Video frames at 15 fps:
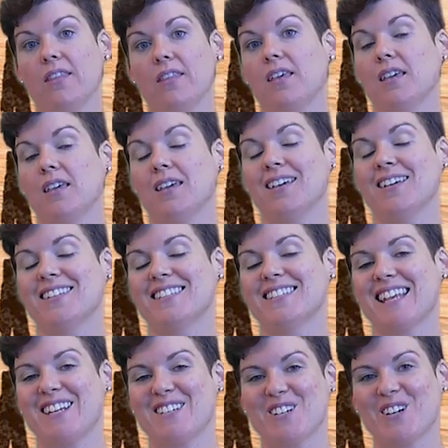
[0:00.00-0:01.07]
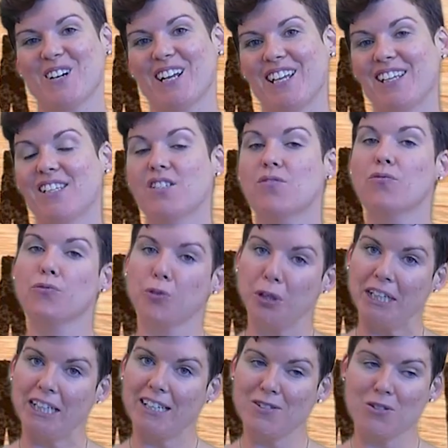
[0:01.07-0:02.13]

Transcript: The center is free,